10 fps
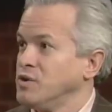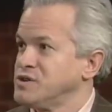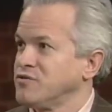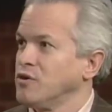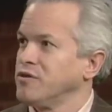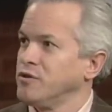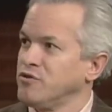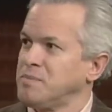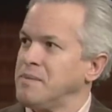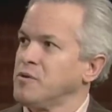which is go to the
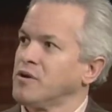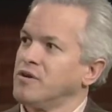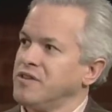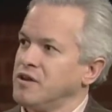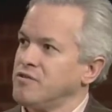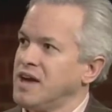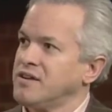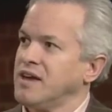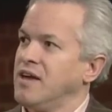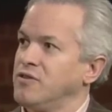newspaper, go to the
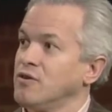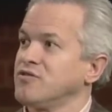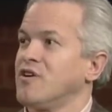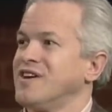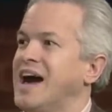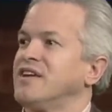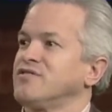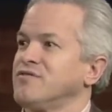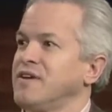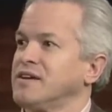internet, and those are not
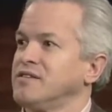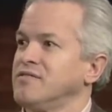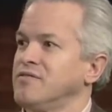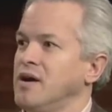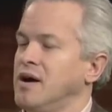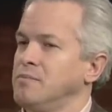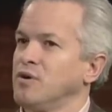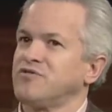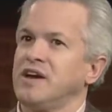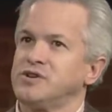as effective. Uh,
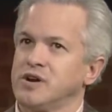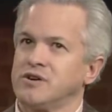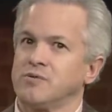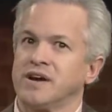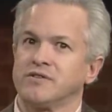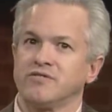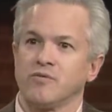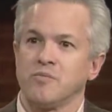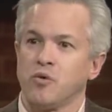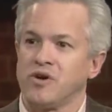most HR directors
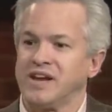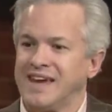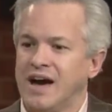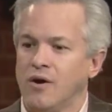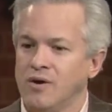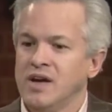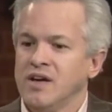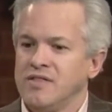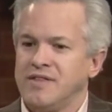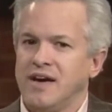are reporting now
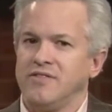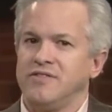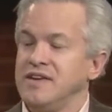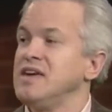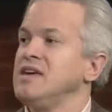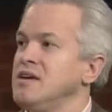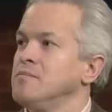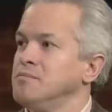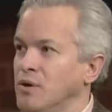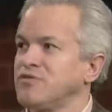that the
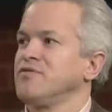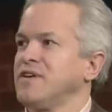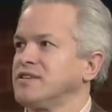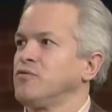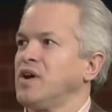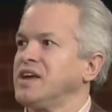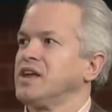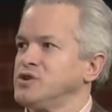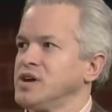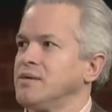most effective way to
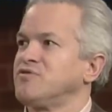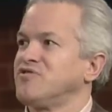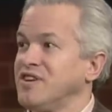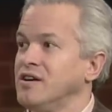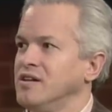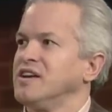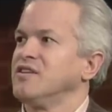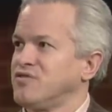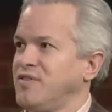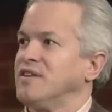get a job still
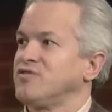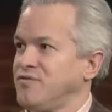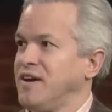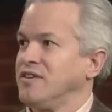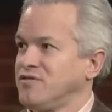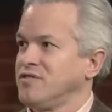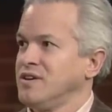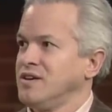is face to face.